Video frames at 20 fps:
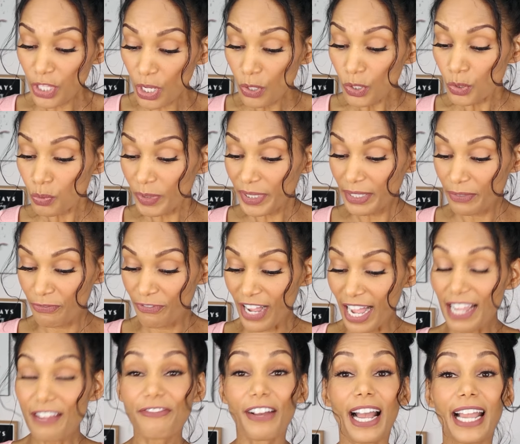those were the
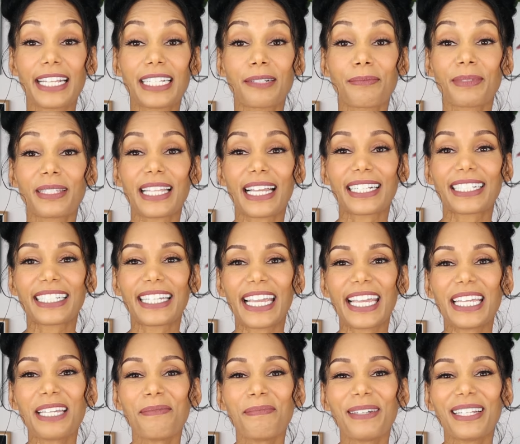5 items that
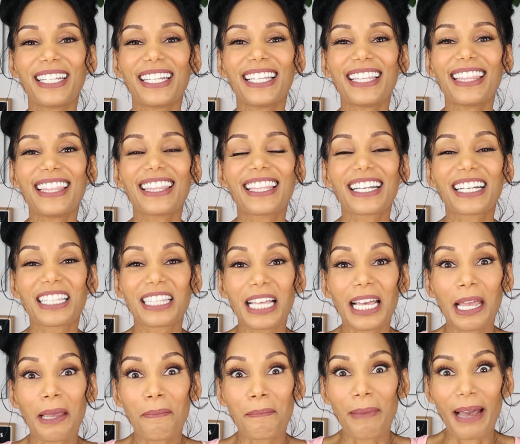came in the
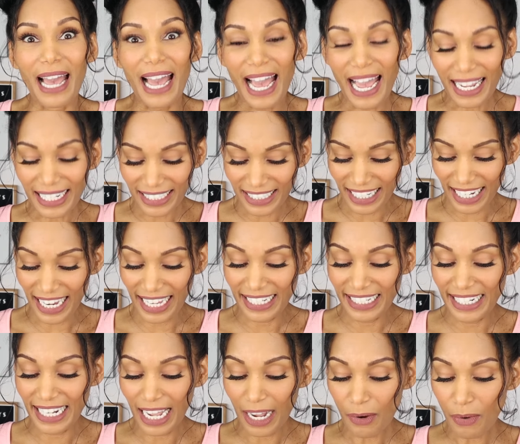Glam Bag.
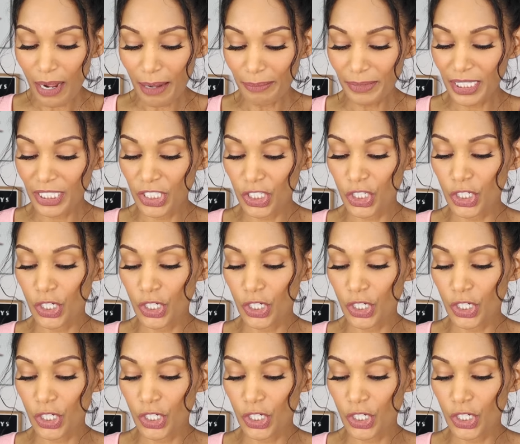And now I'm going to